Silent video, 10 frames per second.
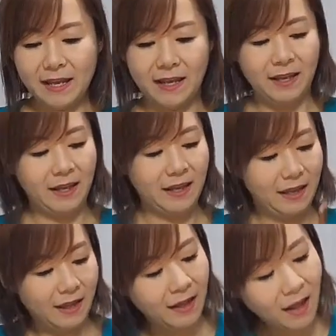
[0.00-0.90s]

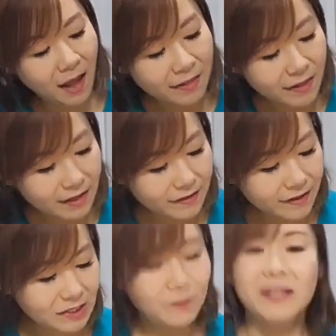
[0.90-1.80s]
I
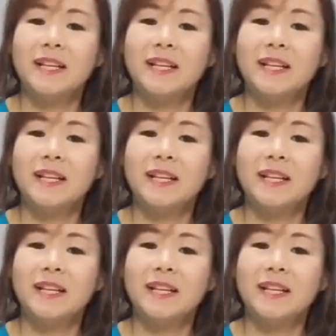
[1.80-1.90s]
think this